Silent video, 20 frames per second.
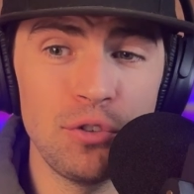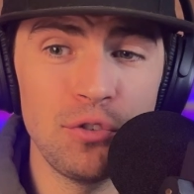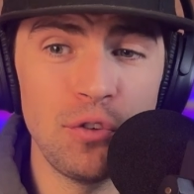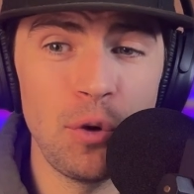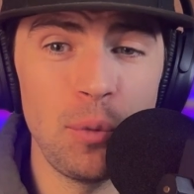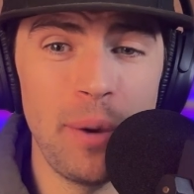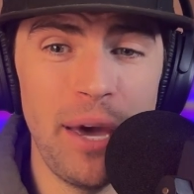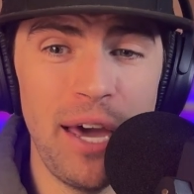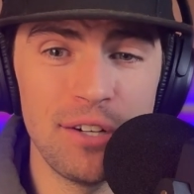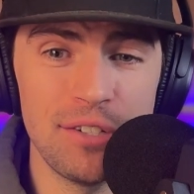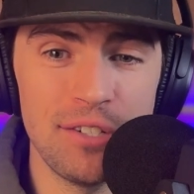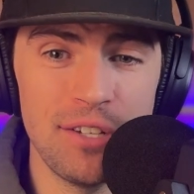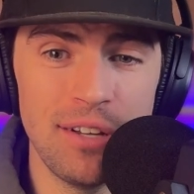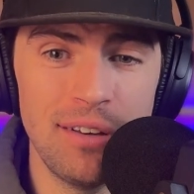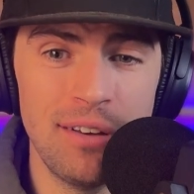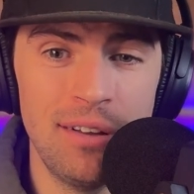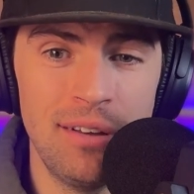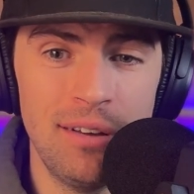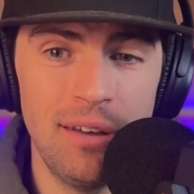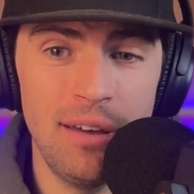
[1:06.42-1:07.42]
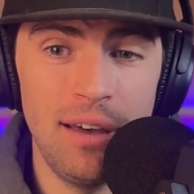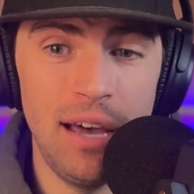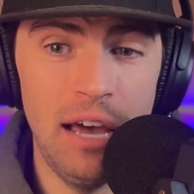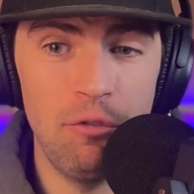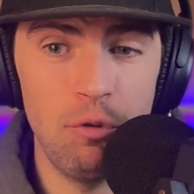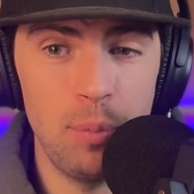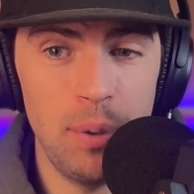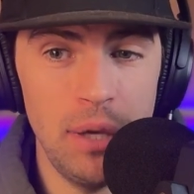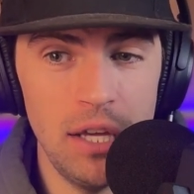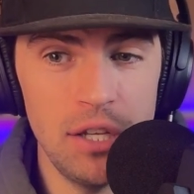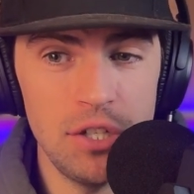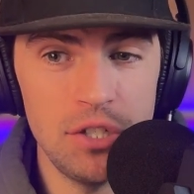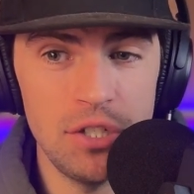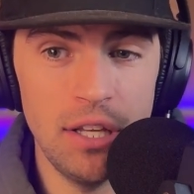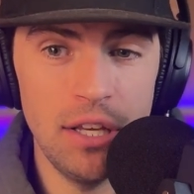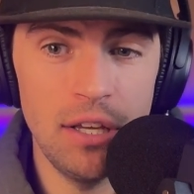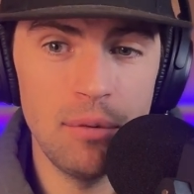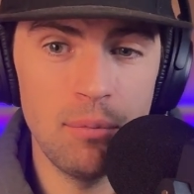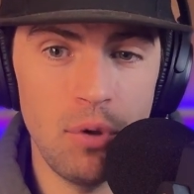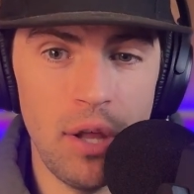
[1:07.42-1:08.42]
Phil Batterson. I have a
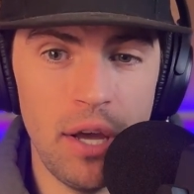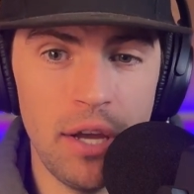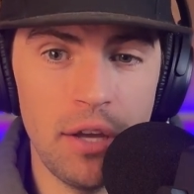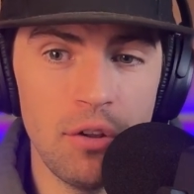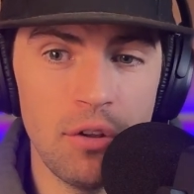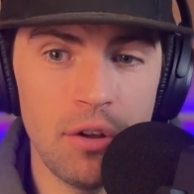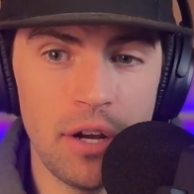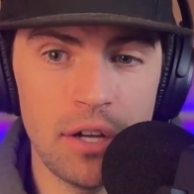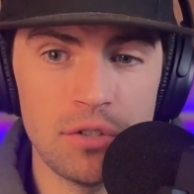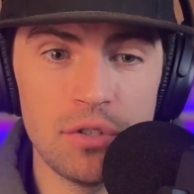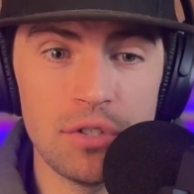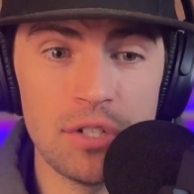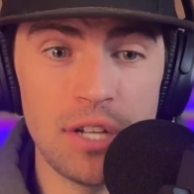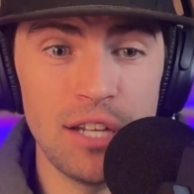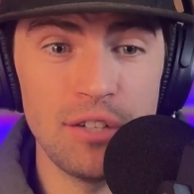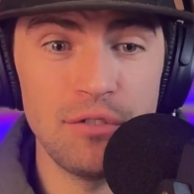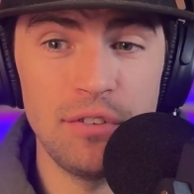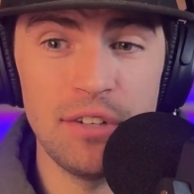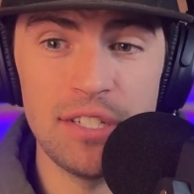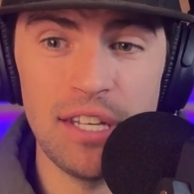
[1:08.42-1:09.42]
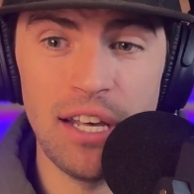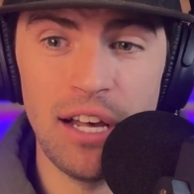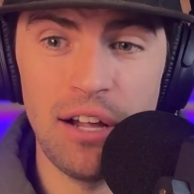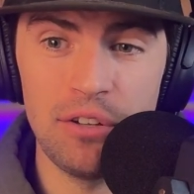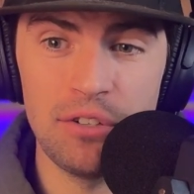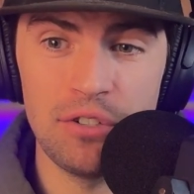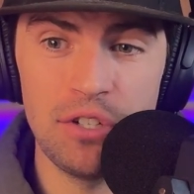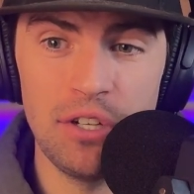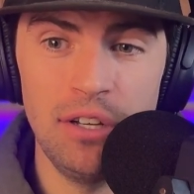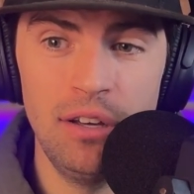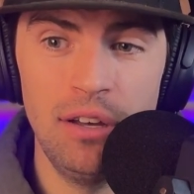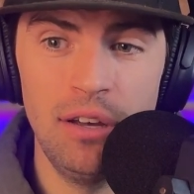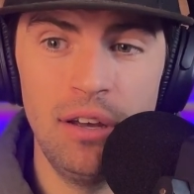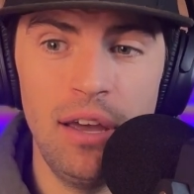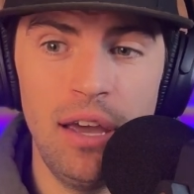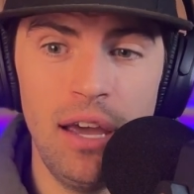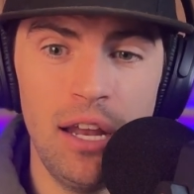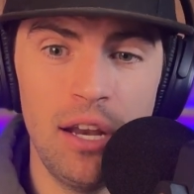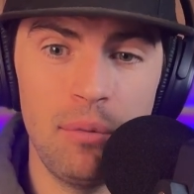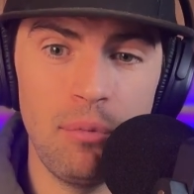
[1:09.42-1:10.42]
PhD in molecular exercise physiology,
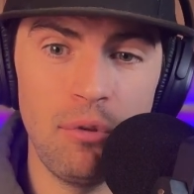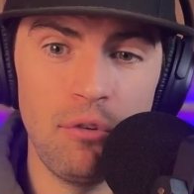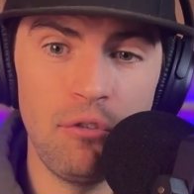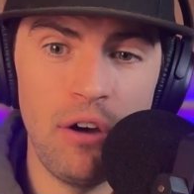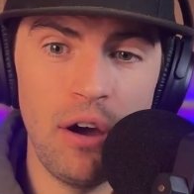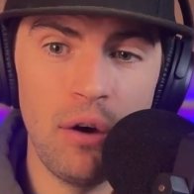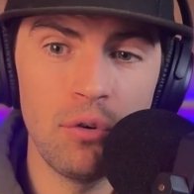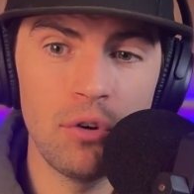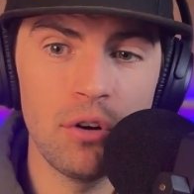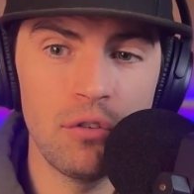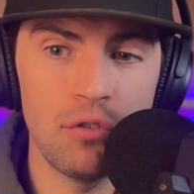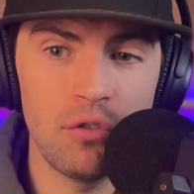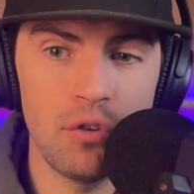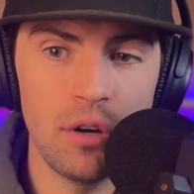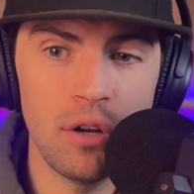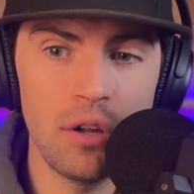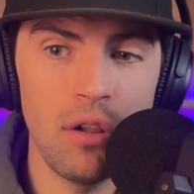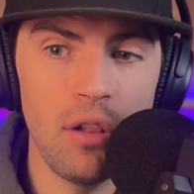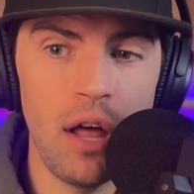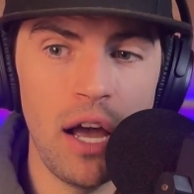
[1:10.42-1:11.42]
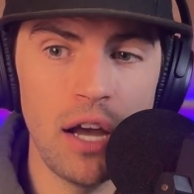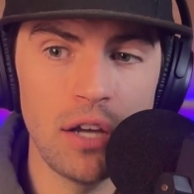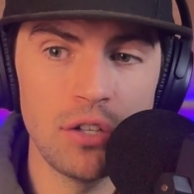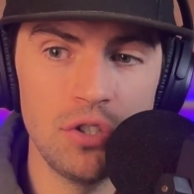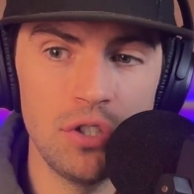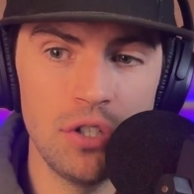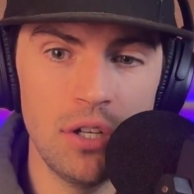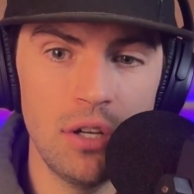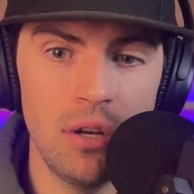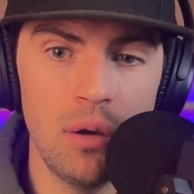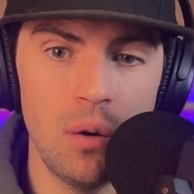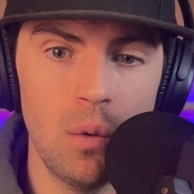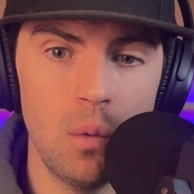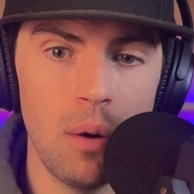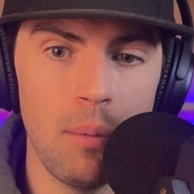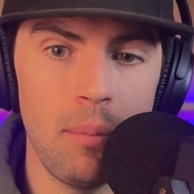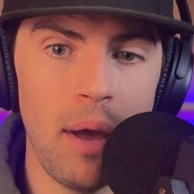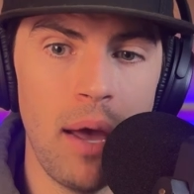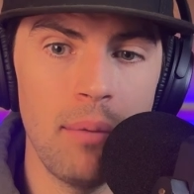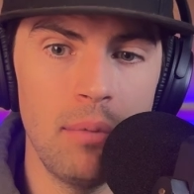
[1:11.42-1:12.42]
and I'm the founder of Critical Oxygen,
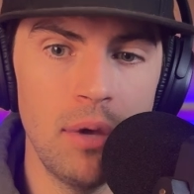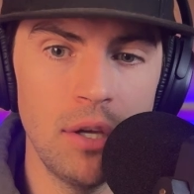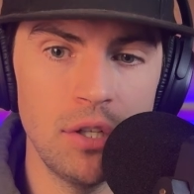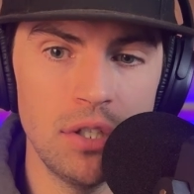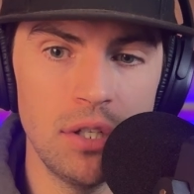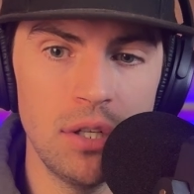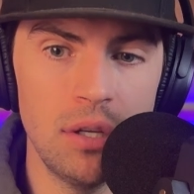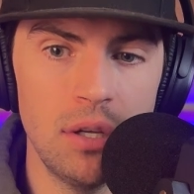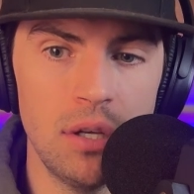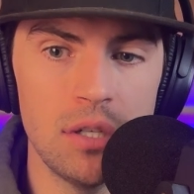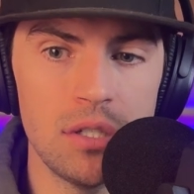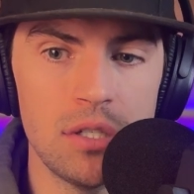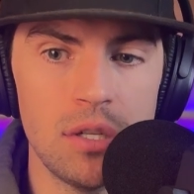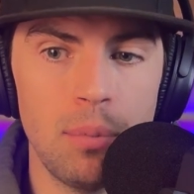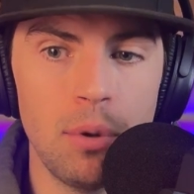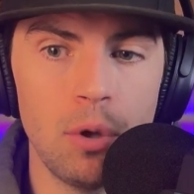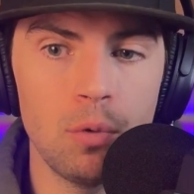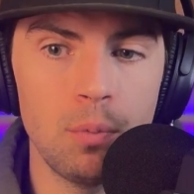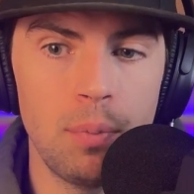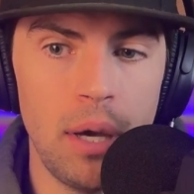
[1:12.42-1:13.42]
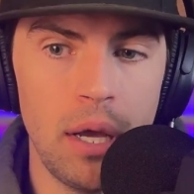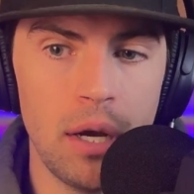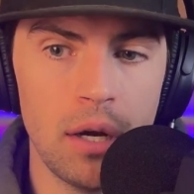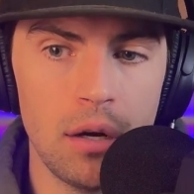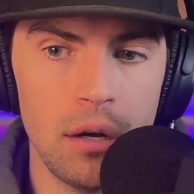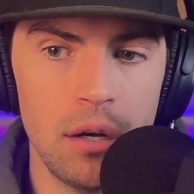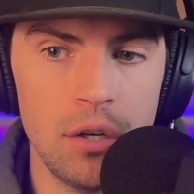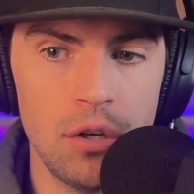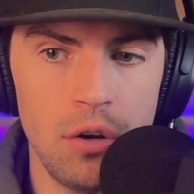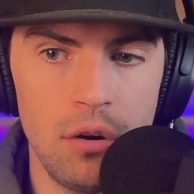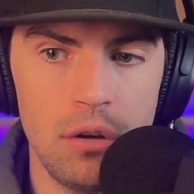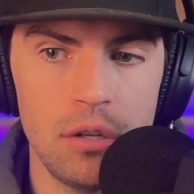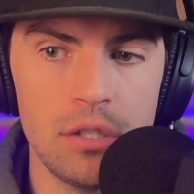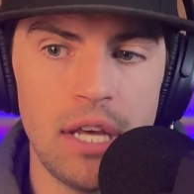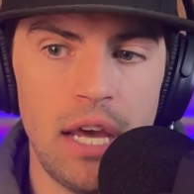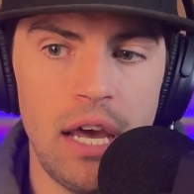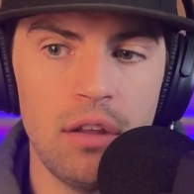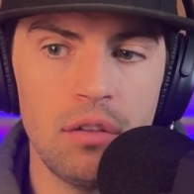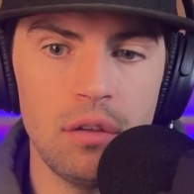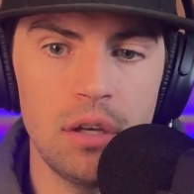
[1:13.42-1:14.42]
where my mission is to build better endurance
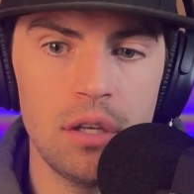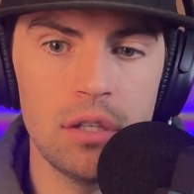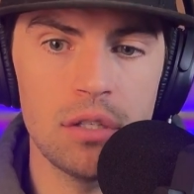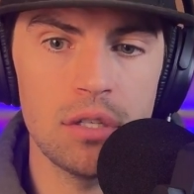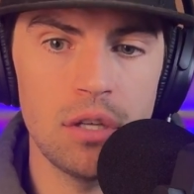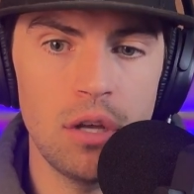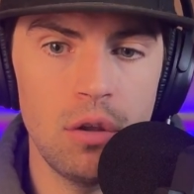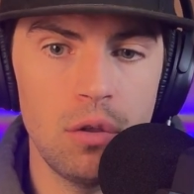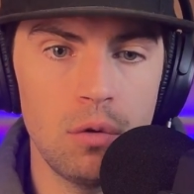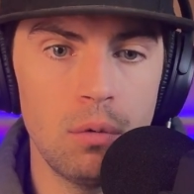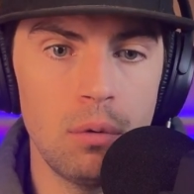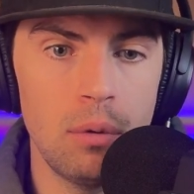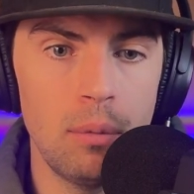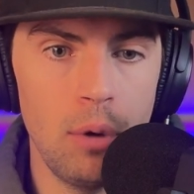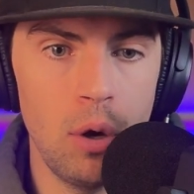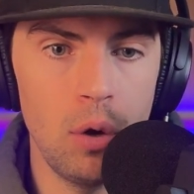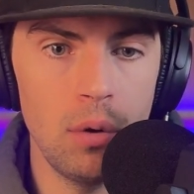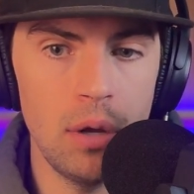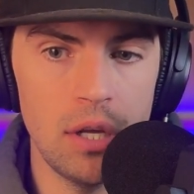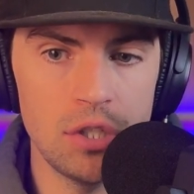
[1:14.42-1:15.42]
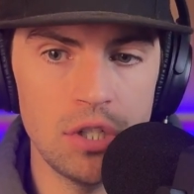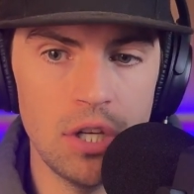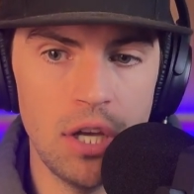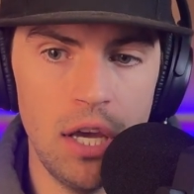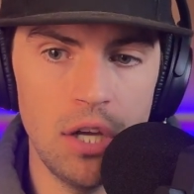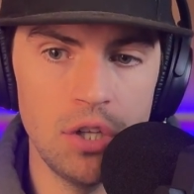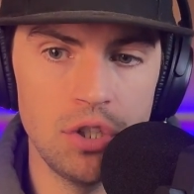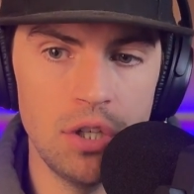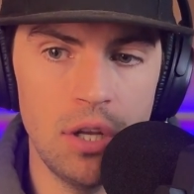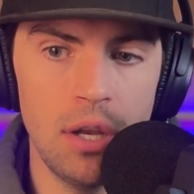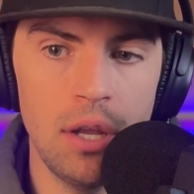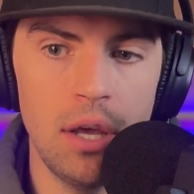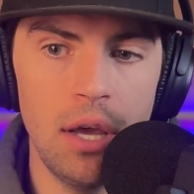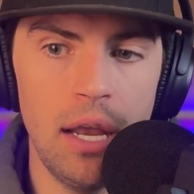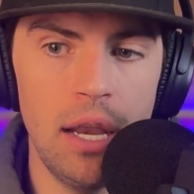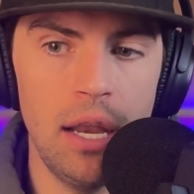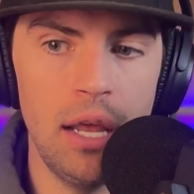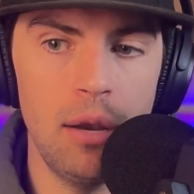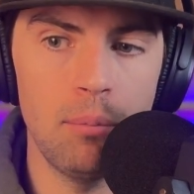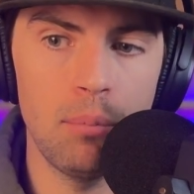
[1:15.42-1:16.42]
athletes through remote education
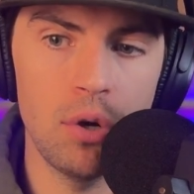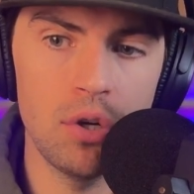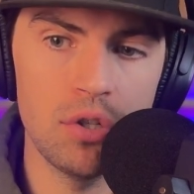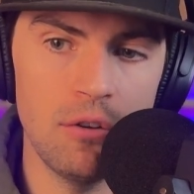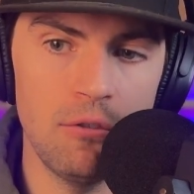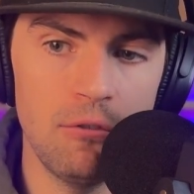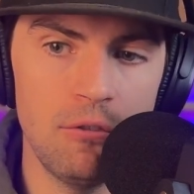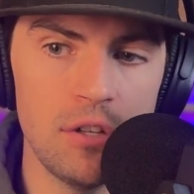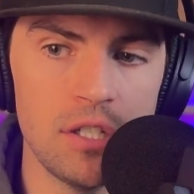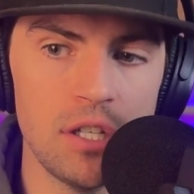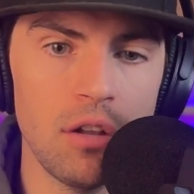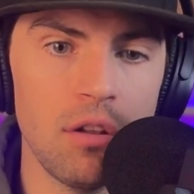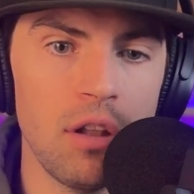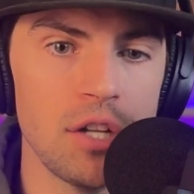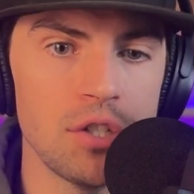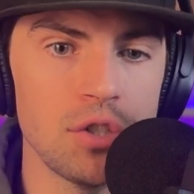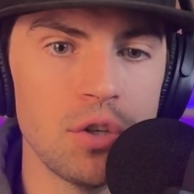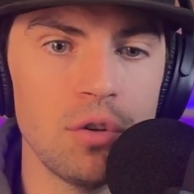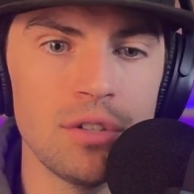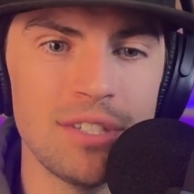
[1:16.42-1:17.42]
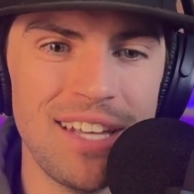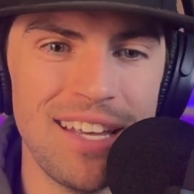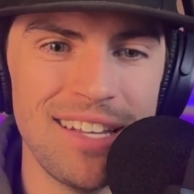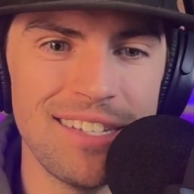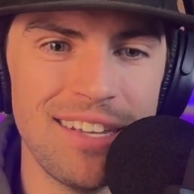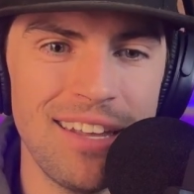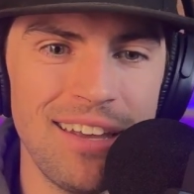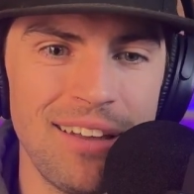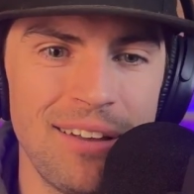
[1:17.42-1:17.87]
and in-person physiological testing.